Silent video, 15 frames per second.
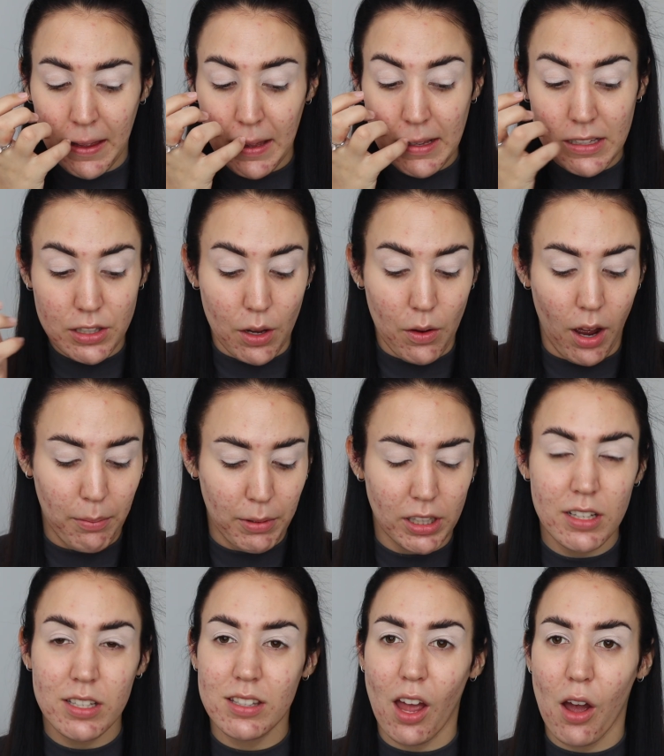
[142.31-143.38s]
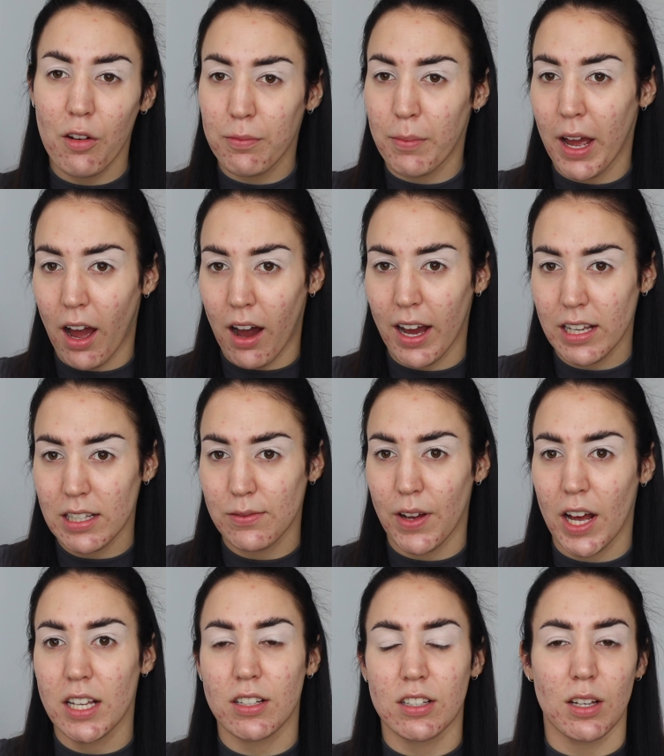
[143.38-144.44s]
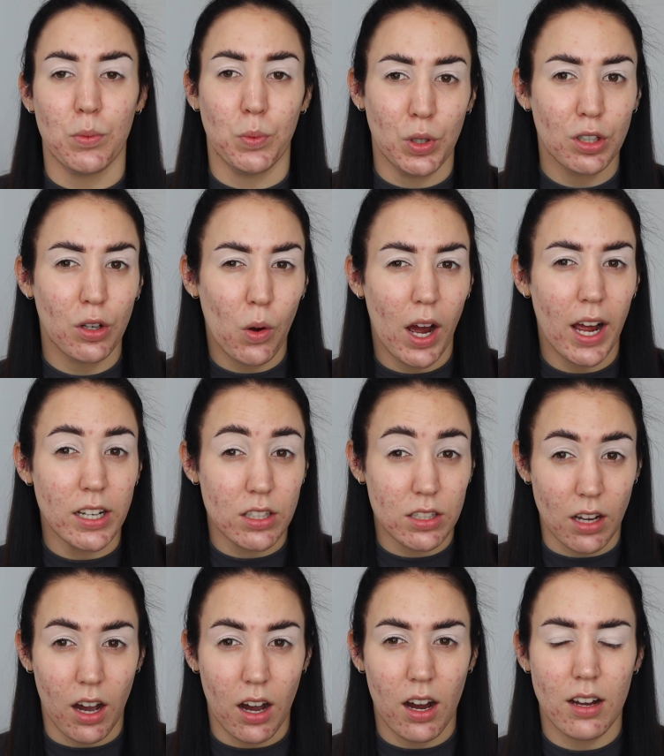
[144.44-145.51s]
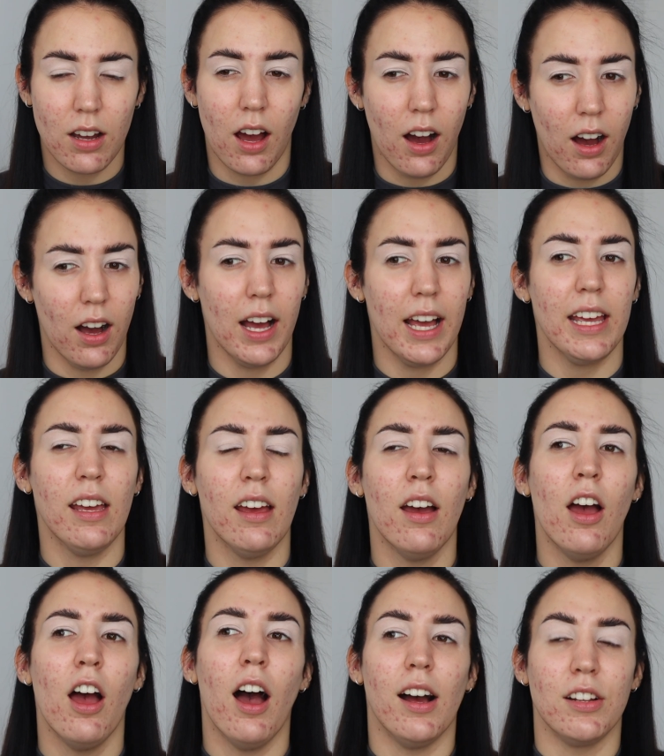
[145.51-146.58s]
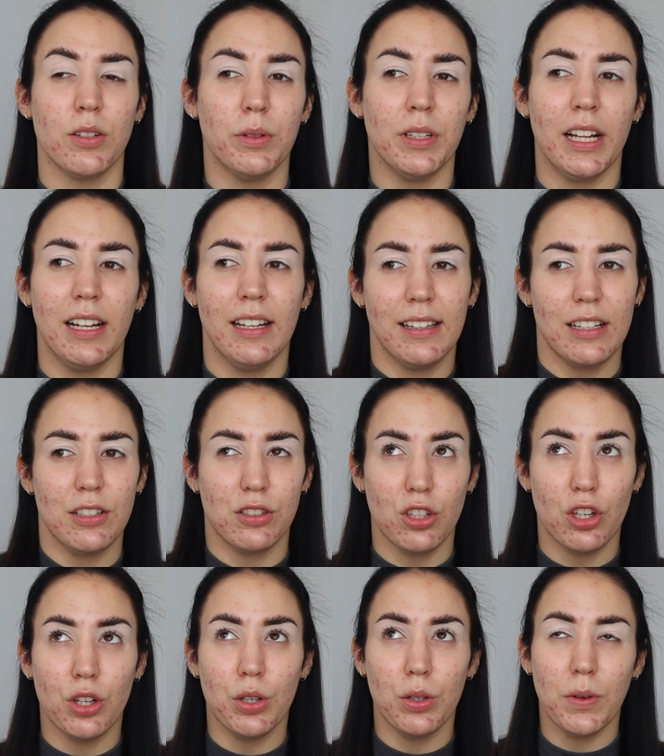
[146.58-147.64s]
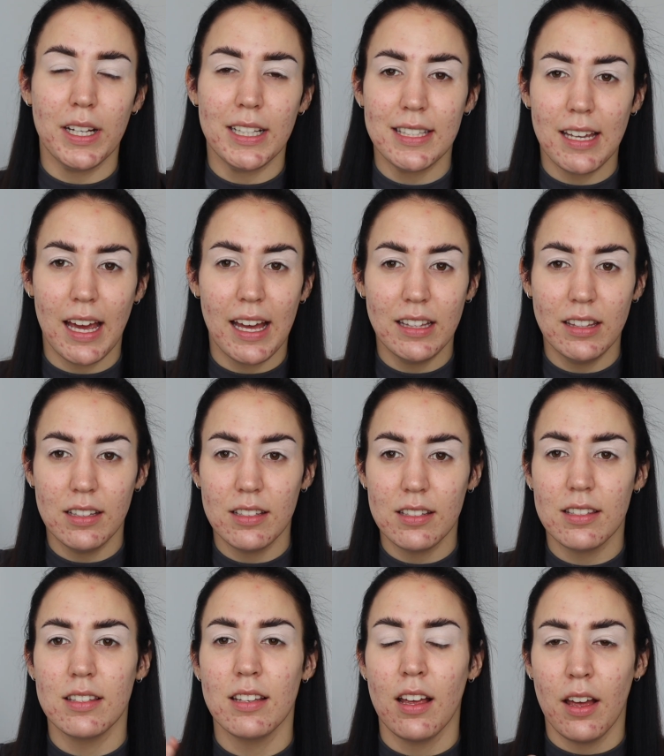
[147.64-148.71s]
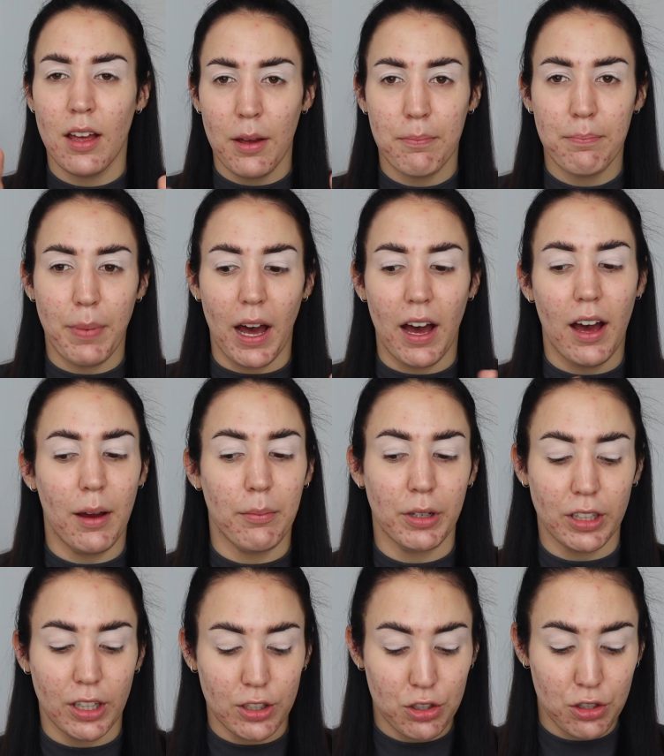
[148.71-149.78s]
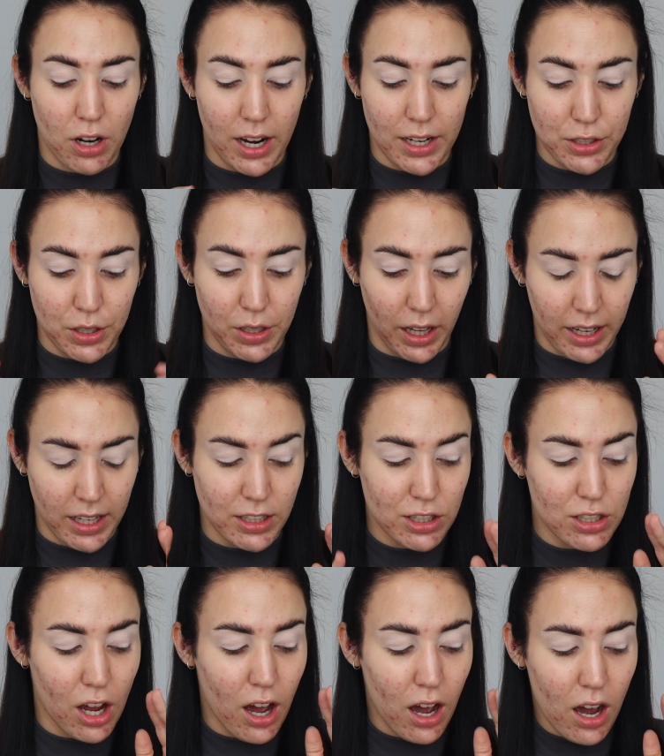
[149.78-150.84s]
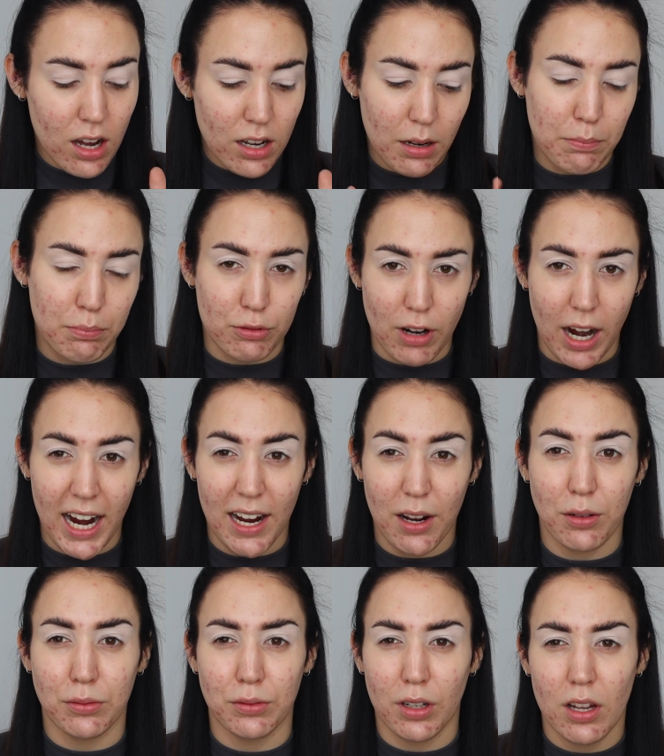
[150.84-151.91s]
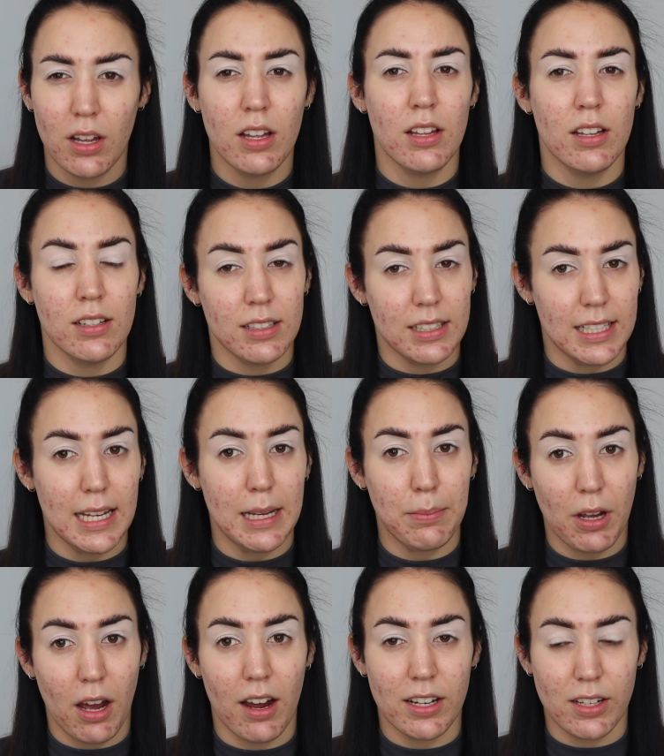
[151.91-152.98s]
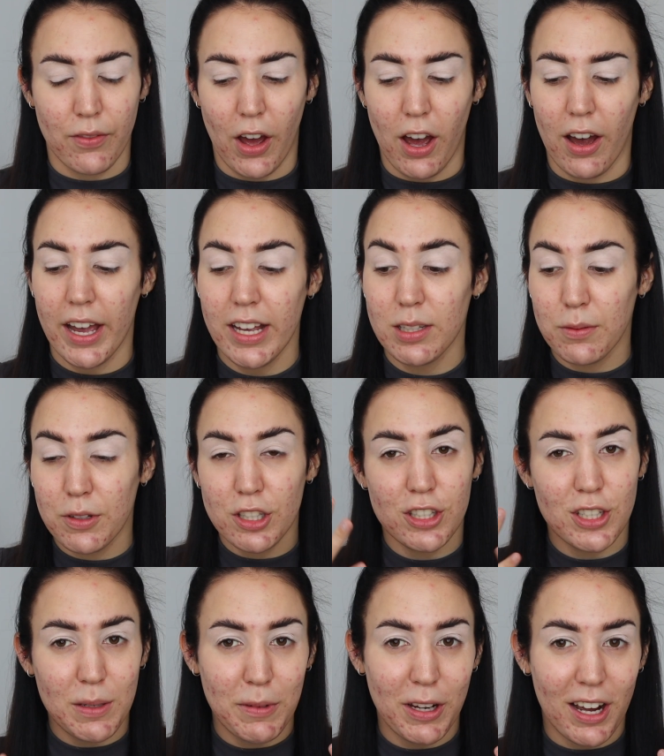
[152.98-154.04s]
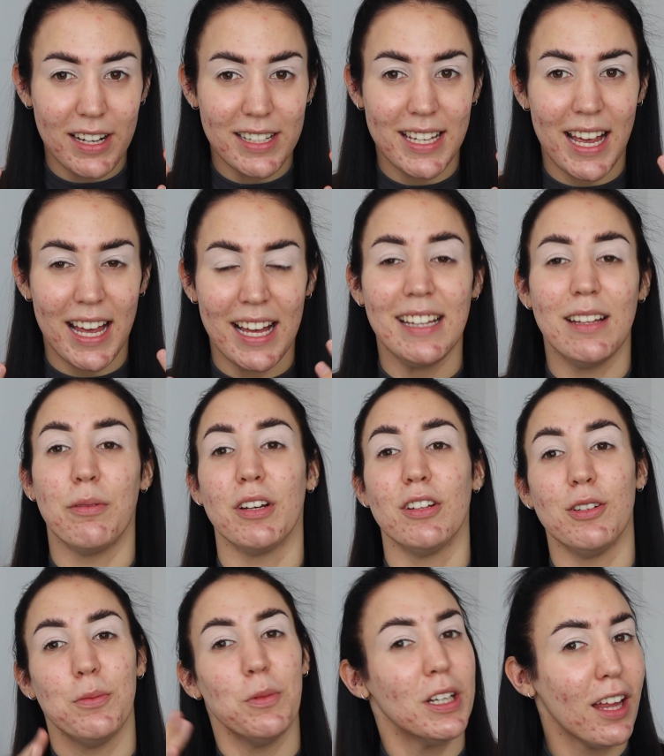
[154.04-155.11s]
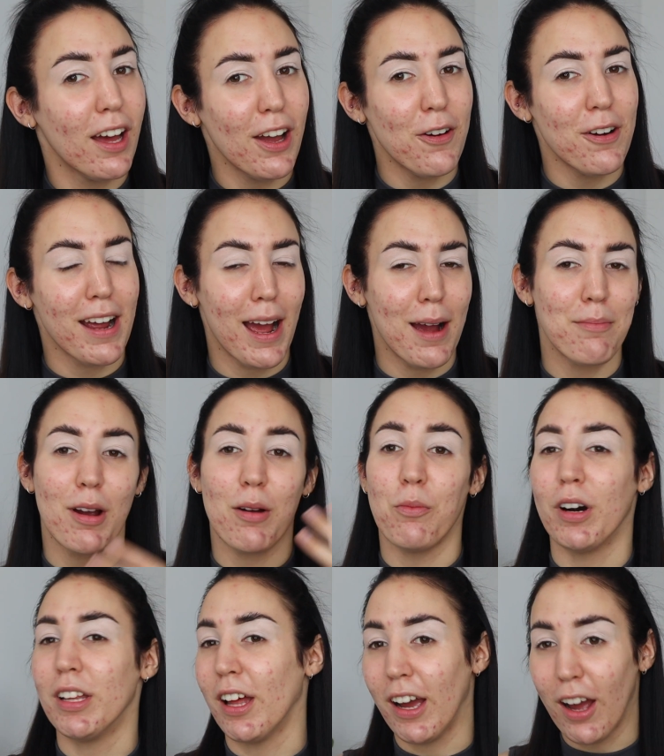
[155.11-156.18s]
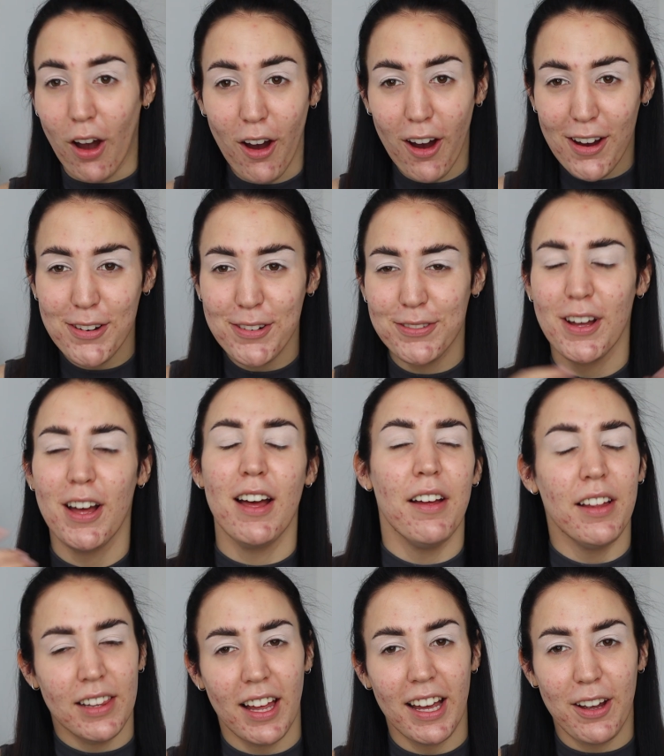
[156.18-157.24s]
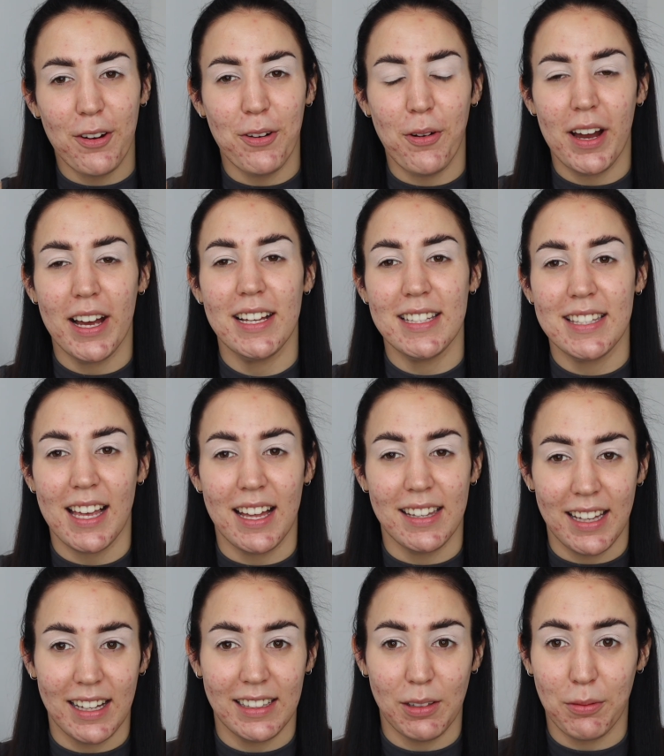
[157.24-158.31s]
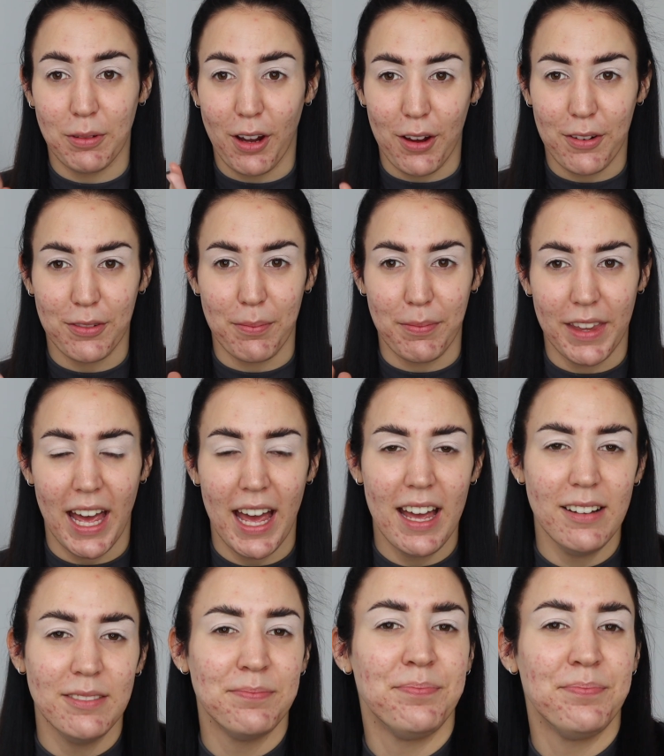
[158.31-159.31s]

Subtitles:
So I'm going to start with my eyes first because I want quite a dark eye. I don't want anything too intense, but I'm going to try and do like a dark brown, deep kind of eye. So I'm going to zoom you guys in. We're going to do one eye on camera and one eye off, like always, and then we'll go from there.